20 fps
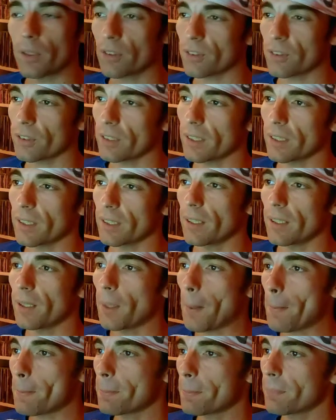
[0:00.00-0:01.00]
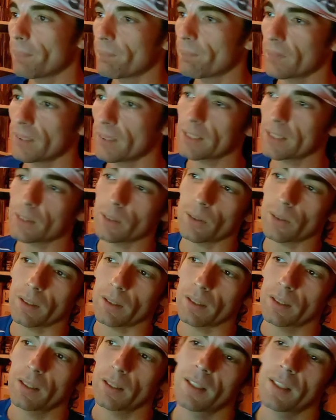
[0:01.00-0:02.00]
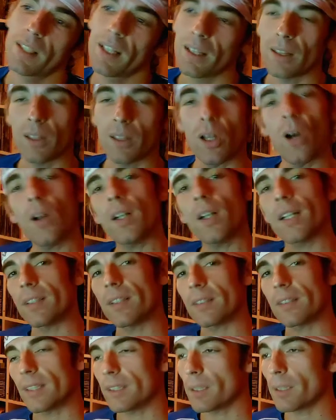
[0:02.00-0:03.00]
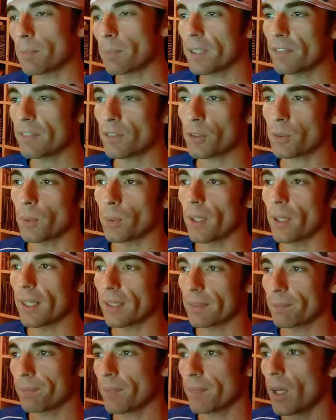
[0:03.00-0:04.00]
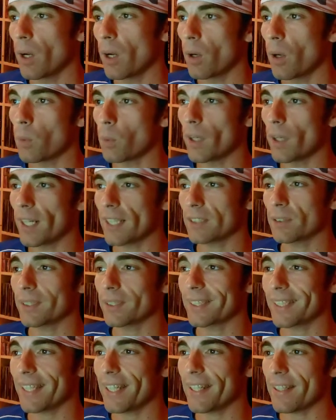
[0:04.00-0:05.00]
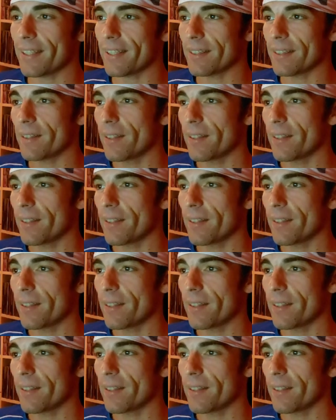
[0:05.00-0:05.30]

a little longer than the previous one, 100K.